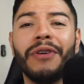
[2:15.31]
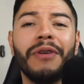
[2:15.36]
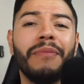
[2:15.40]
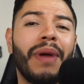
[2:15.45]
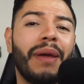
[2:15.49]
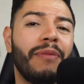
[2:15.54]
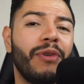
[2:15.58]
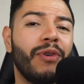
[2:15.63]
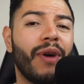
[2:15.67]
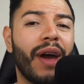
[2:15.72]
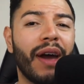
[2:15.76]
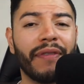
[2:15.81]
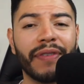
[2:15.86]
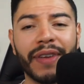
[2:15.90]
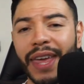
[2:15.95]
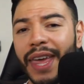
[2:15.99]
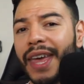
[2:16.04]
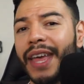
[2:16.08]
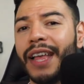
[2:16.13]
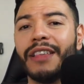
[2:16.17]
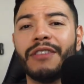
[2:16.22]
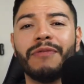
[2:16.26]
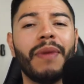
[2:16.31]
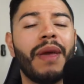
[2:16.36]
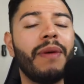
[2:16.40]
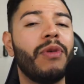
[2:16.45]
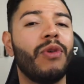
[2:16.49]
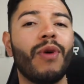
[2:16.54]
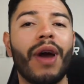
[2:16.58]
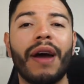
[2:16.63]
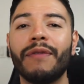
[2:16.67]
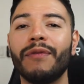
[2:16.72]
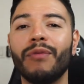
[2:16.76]
maybe you have kids, maybe
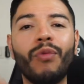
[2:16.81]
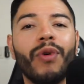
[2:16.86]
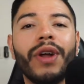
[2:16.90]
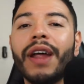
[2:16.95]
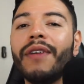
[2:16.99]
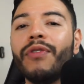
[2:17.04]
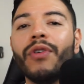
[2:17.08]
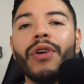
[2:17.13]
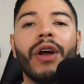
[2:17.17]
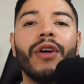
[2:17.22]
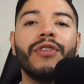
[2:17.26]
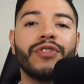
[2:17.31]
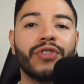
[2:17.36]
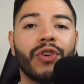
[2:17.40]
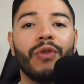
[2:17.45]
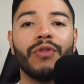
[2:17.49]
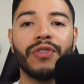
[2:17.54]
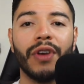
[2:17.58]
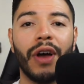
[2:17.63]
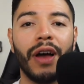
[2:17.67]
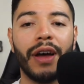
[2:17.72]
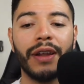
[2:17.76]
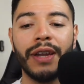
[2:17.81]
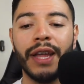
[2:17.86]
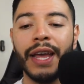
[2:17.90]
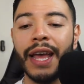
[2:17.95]
you have whatever else goes on.